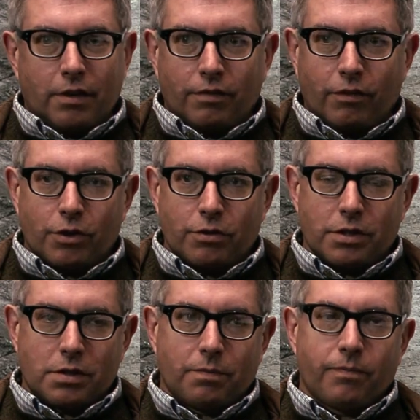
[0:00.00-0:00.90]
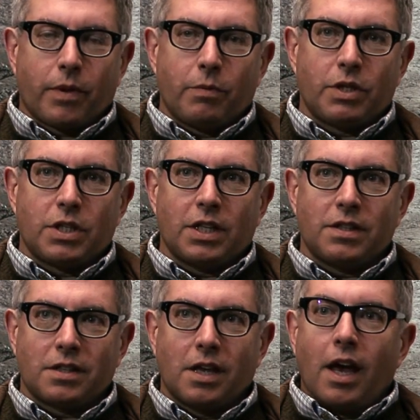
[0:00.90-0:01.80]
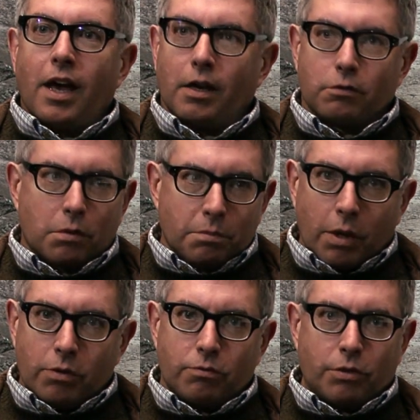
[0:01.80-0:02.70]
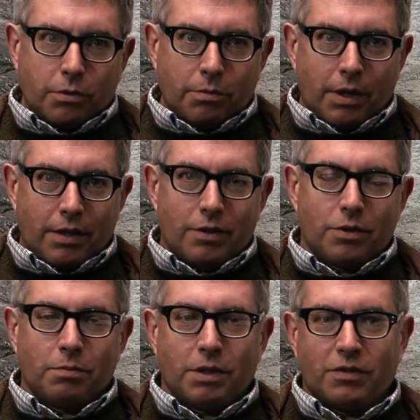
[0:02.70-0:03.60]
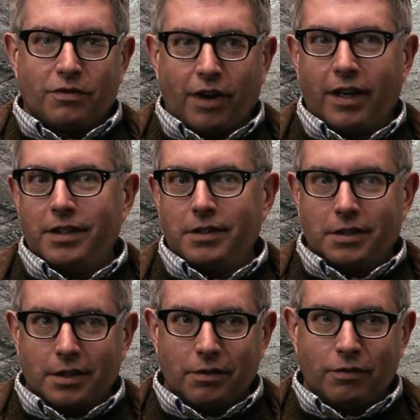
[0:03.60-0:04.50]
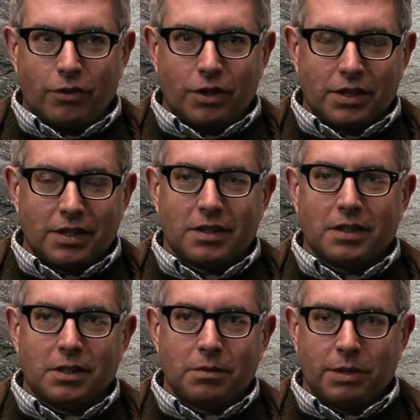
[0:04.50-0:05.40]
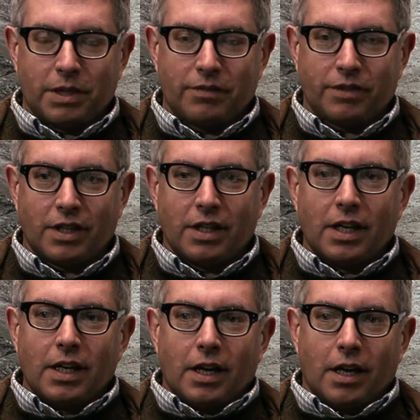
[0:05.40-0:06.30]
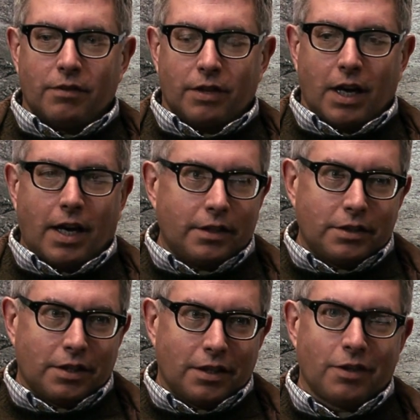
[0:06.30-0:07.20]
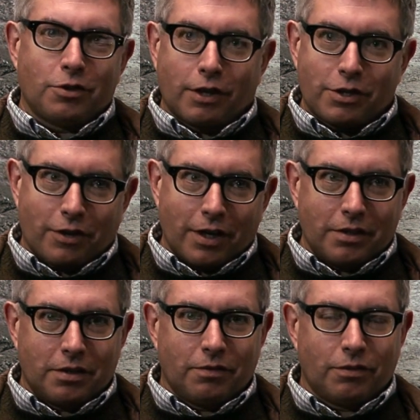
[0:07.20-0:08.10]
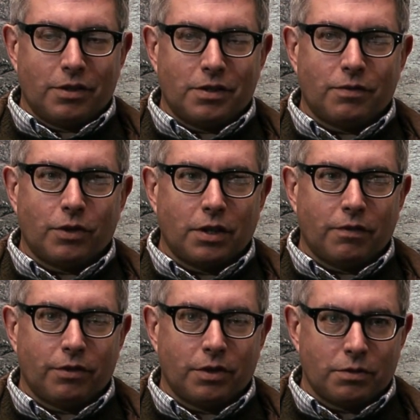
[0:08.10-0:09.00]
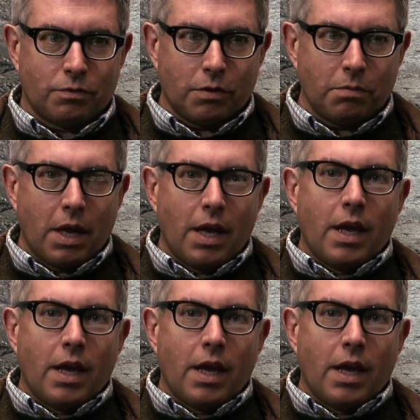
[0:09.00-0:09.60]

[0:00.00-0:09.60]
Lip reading: at the fortress, which is a remote room that you must find in the fort. It's a little bit of a hunt, a treasure hunt for this room.